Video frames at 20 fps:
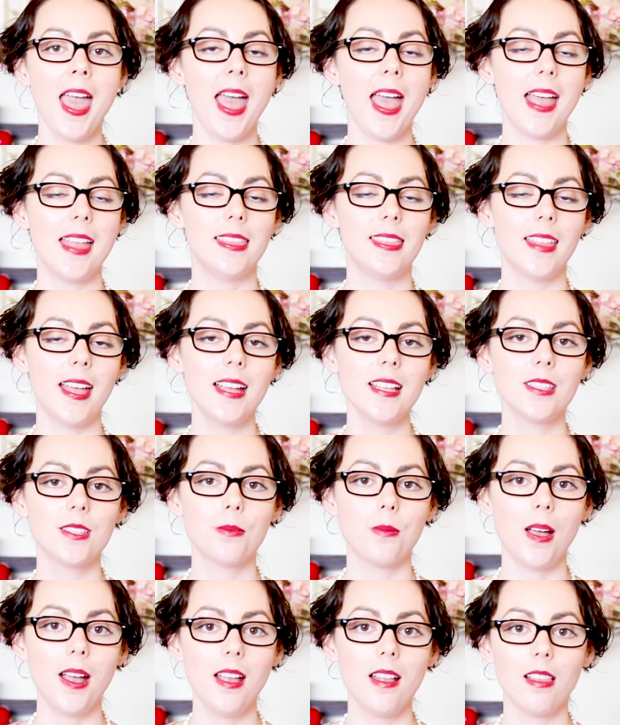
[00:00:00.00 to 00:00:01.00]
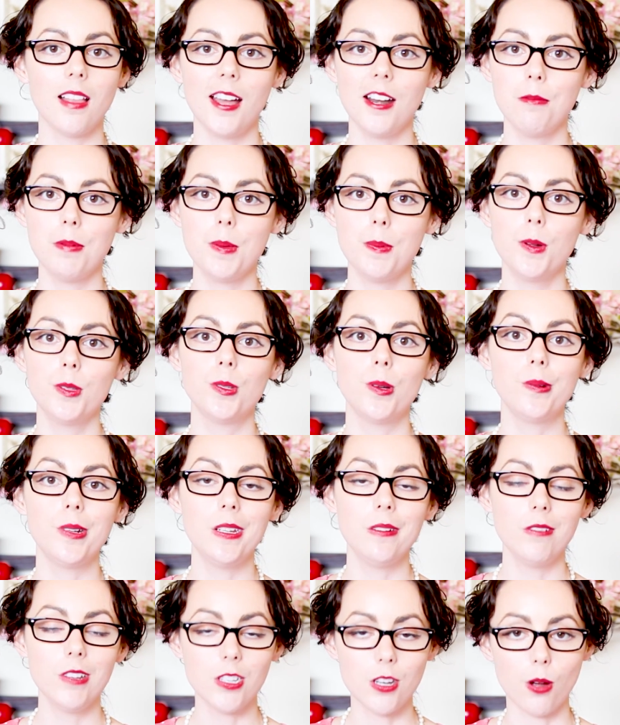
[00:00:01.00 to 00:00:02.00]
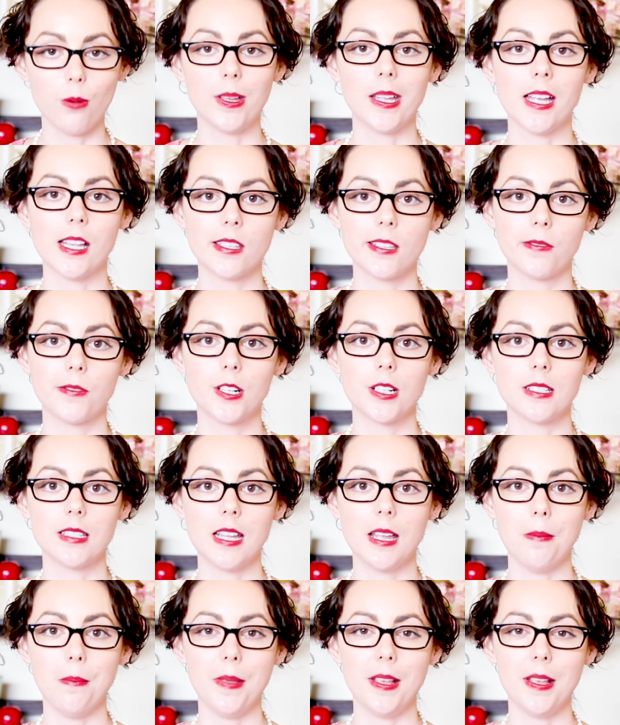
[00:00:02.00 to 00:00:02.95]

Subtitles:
And that's why a lot of people don't even know he has a first name,